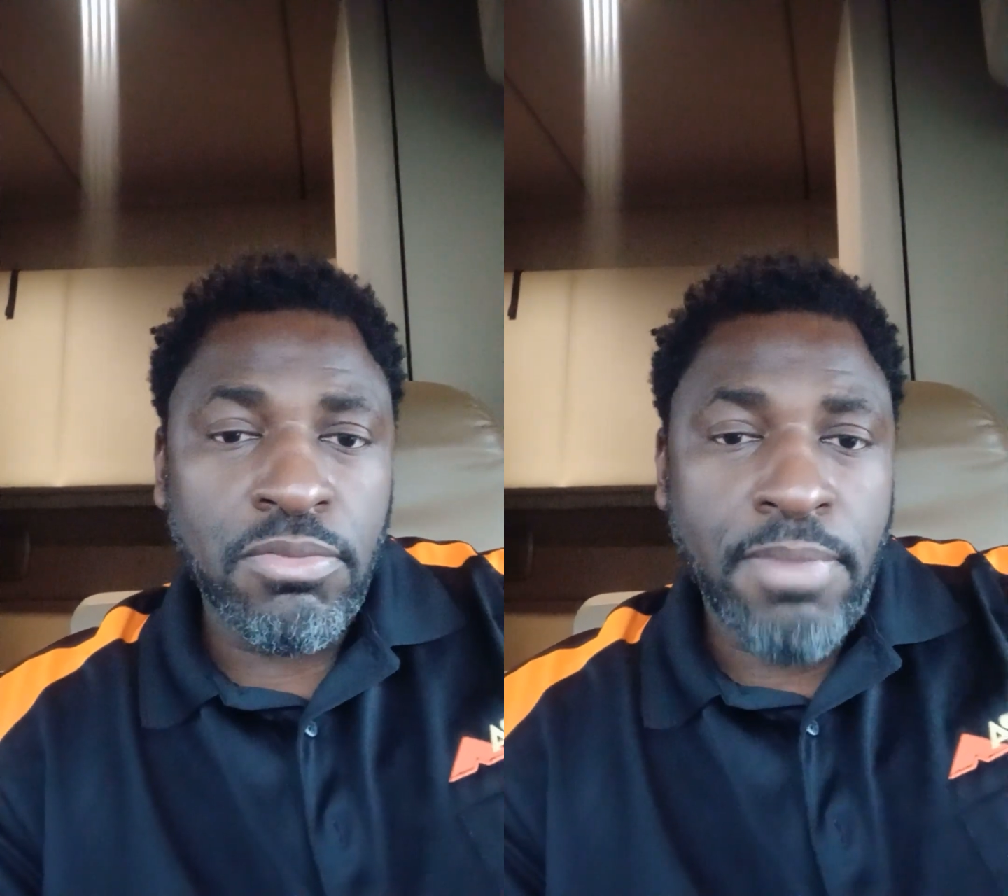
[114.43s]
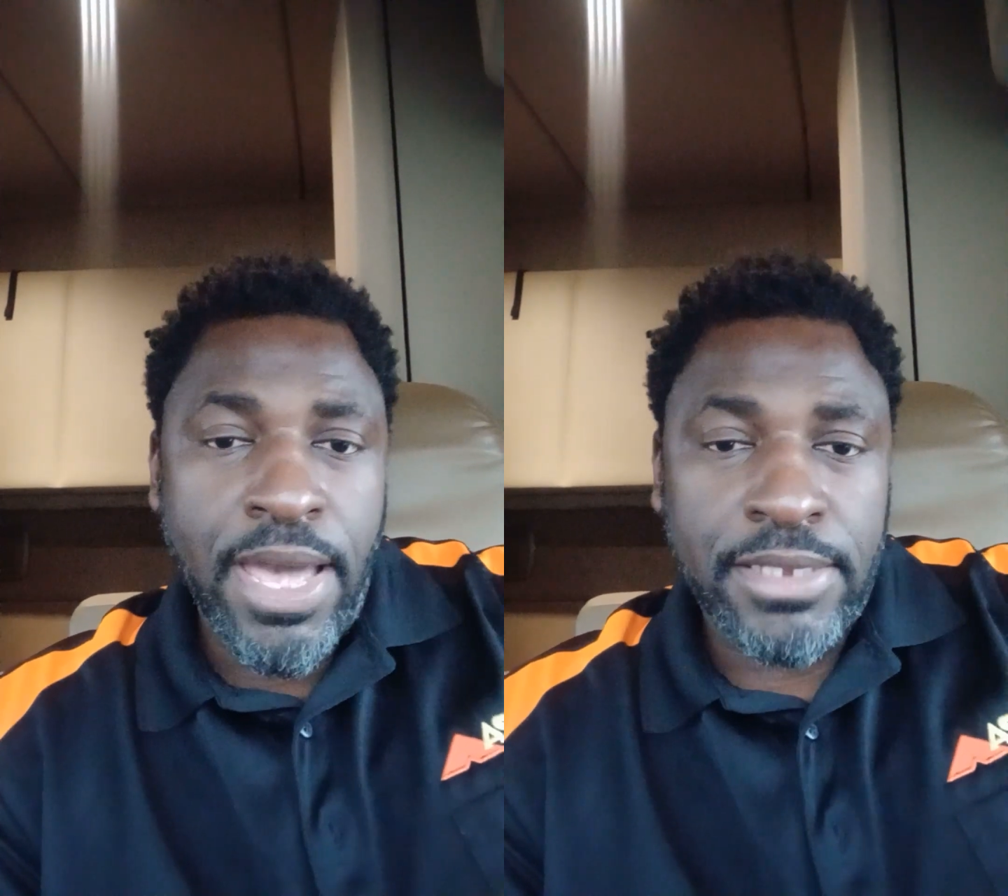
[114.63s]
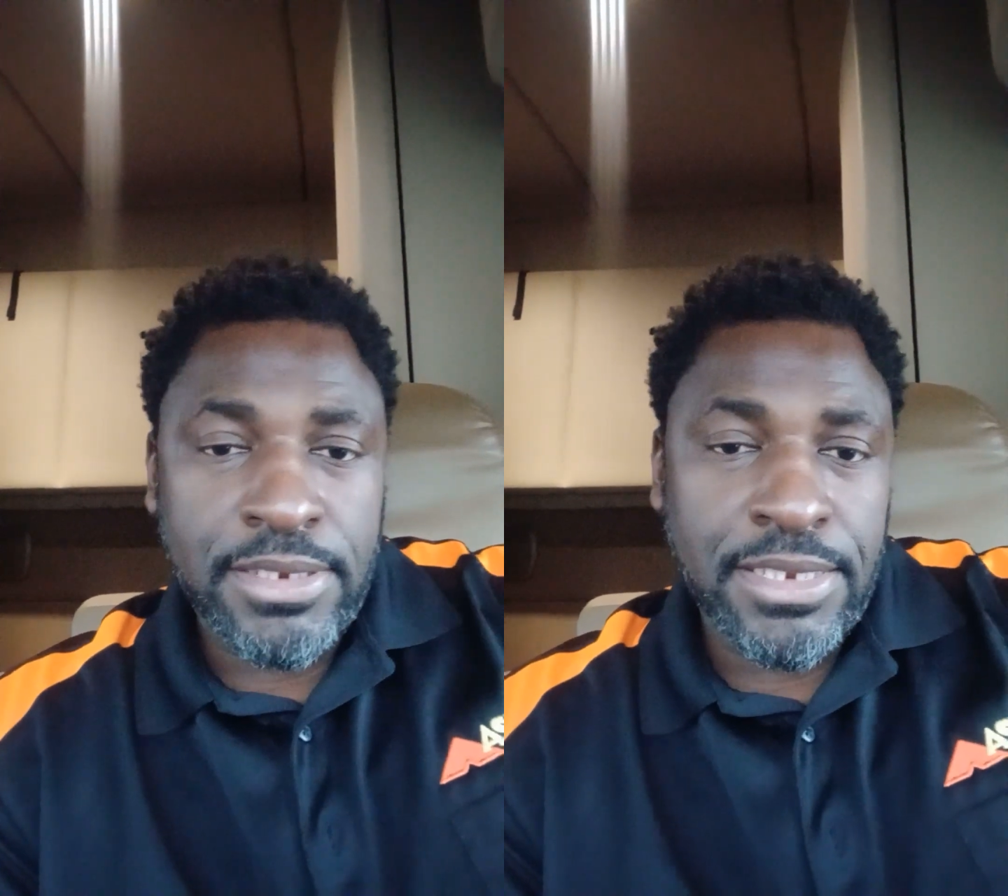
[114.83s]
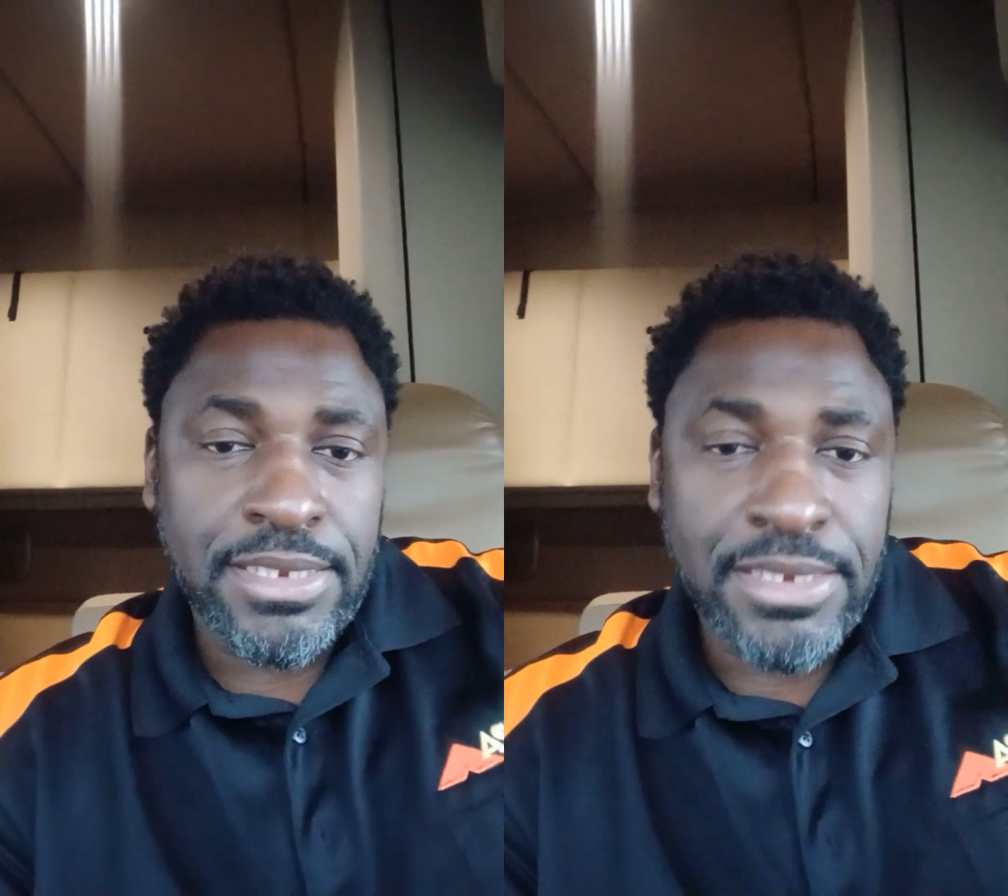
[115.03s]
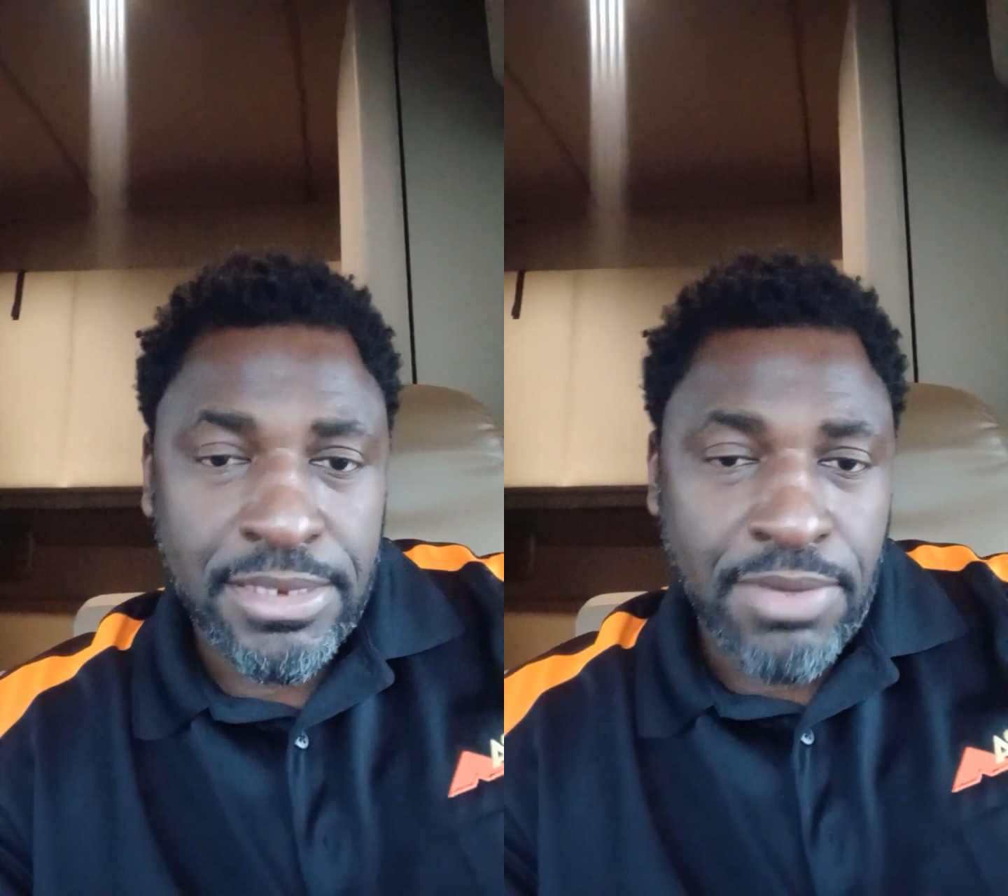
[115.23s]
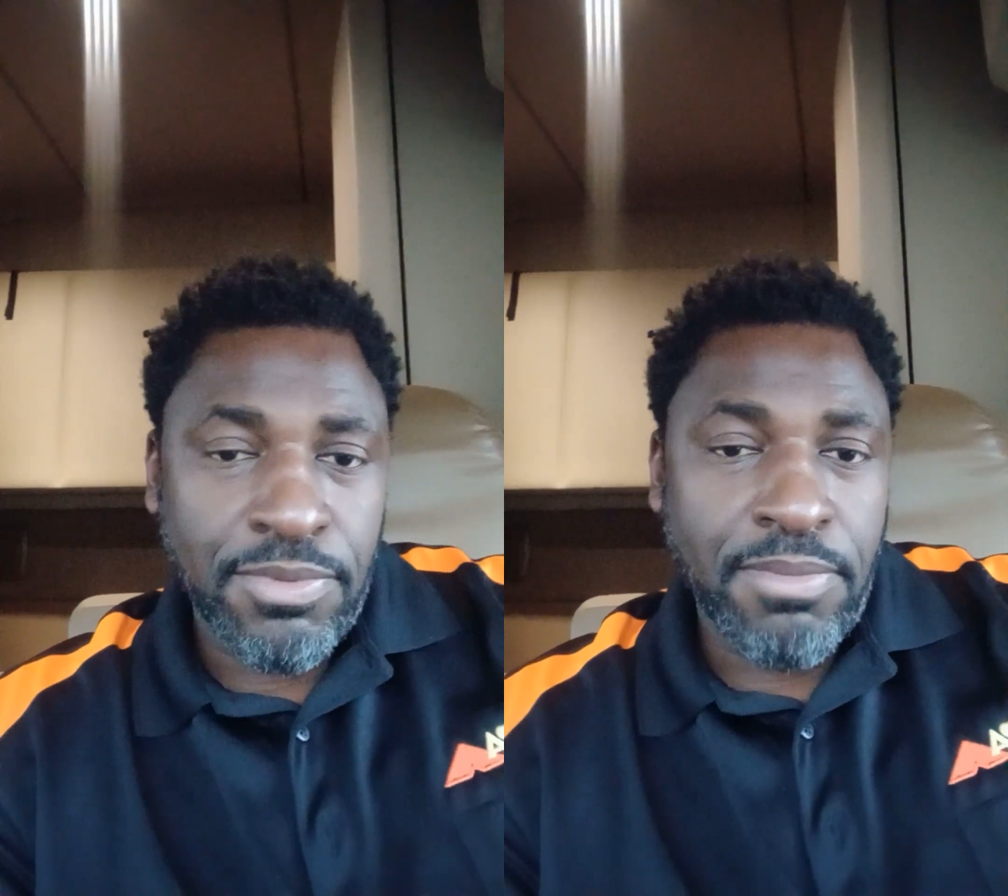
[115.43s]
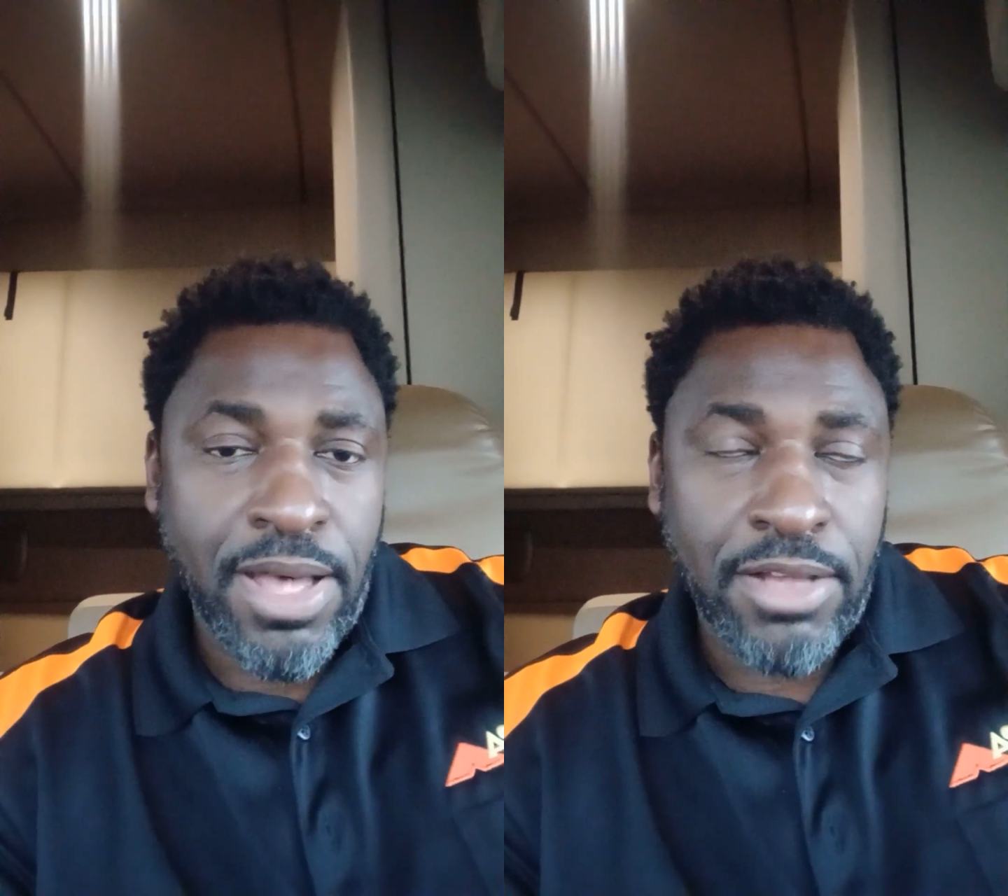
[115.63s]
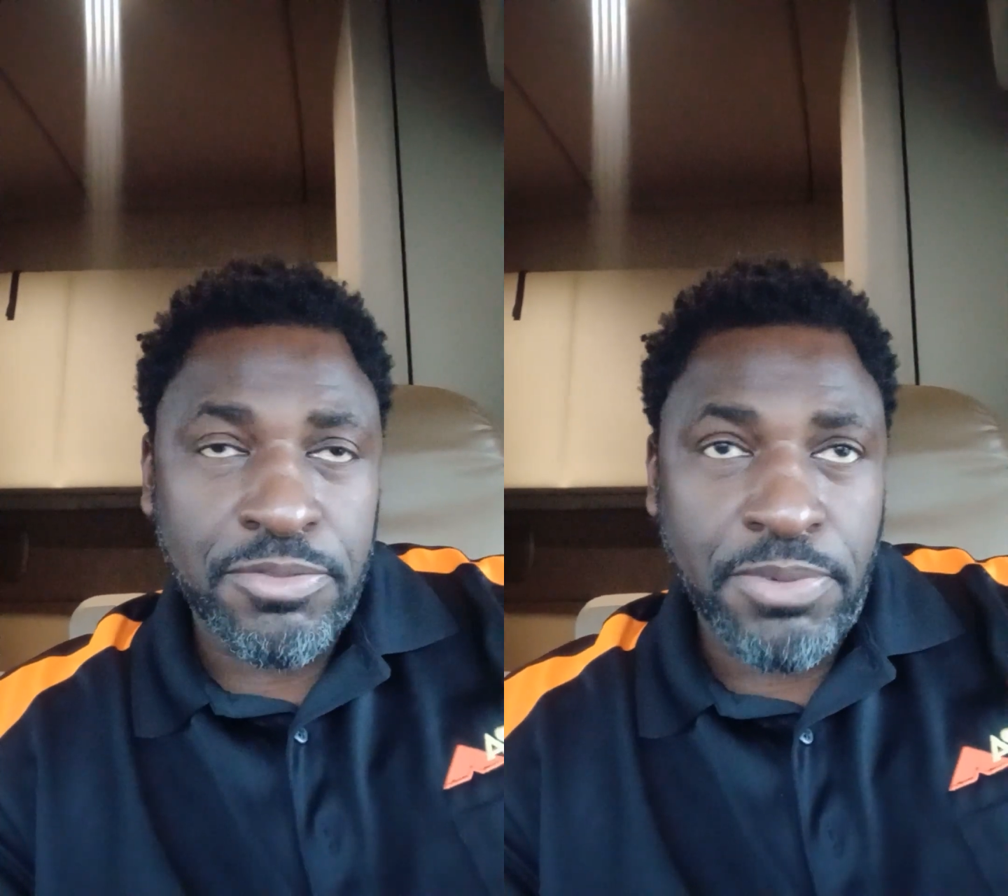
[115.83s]
max 67
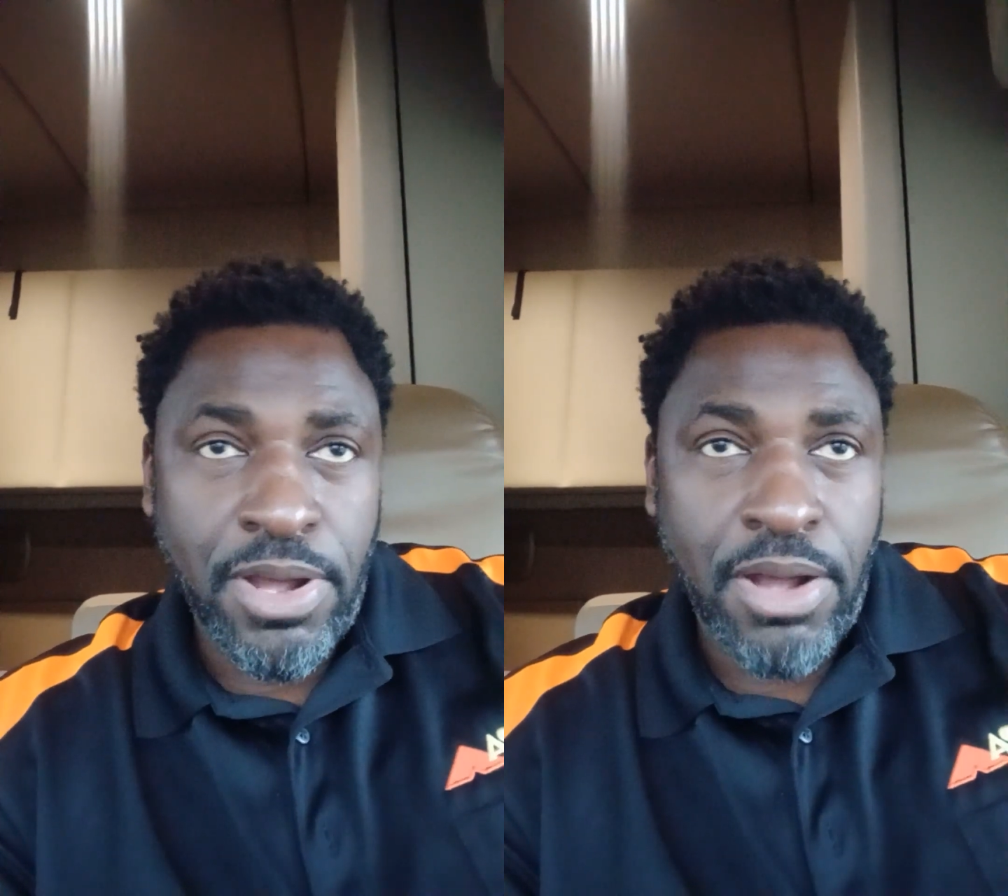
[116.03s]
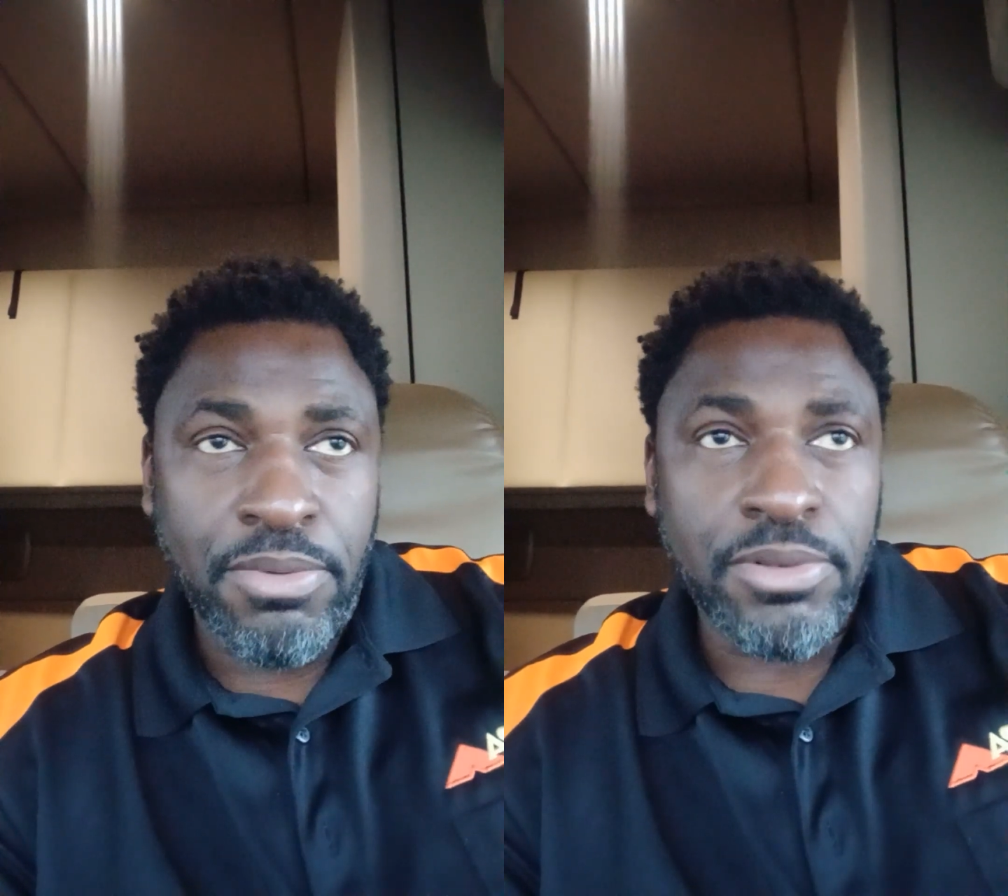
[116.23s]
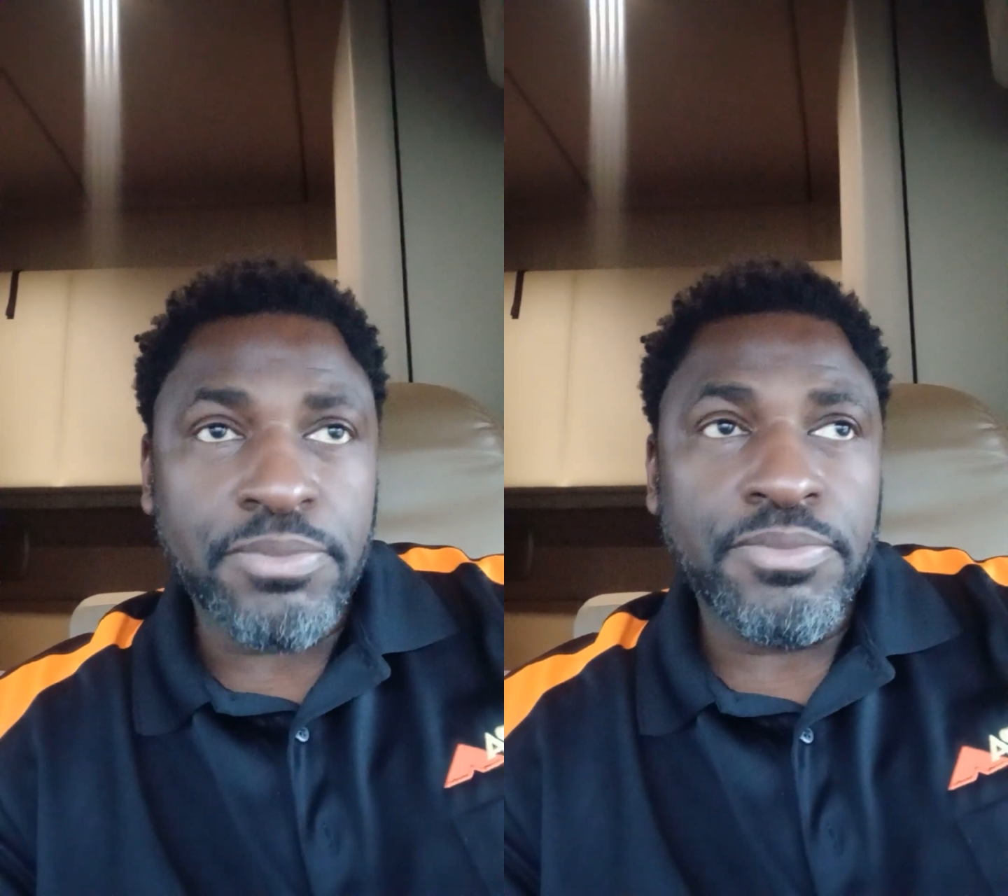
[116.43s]
miles per hour.